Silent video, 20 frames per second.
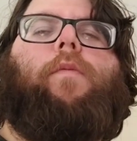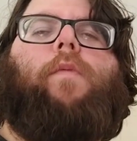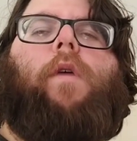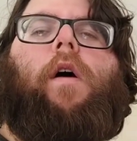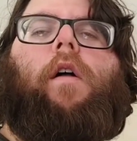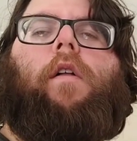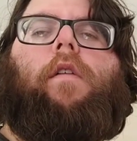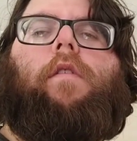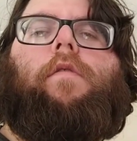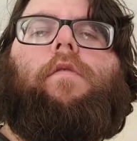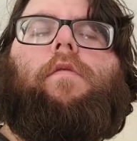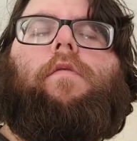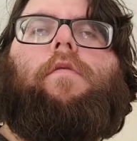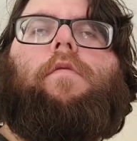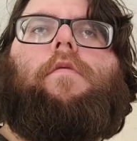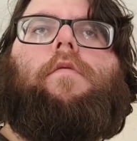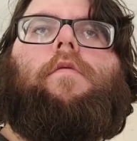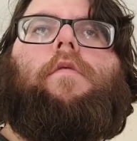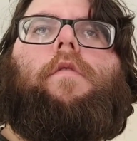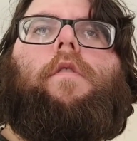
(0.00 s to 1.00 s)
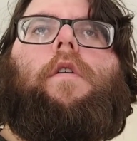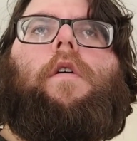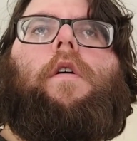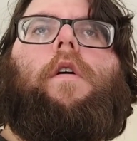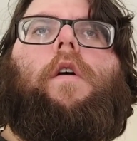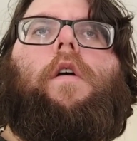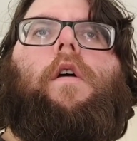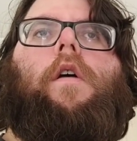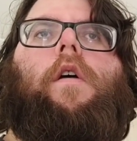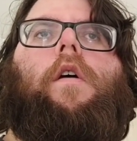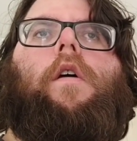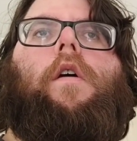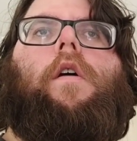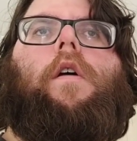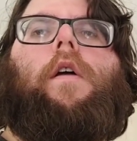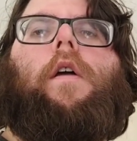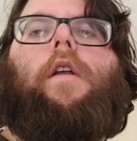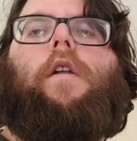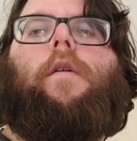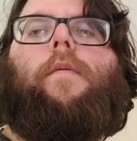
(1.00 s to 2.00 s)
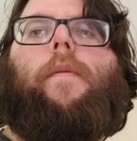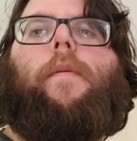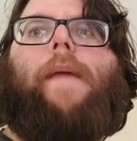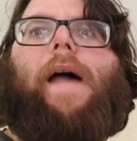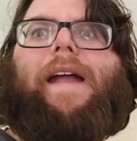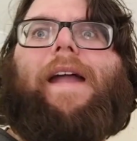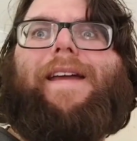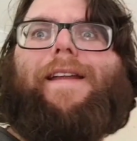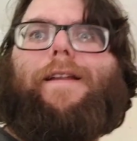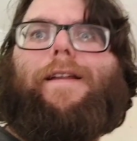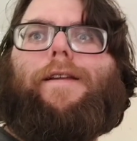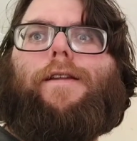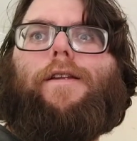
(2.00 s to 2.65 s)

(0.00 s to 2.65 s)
well? And I'll be back in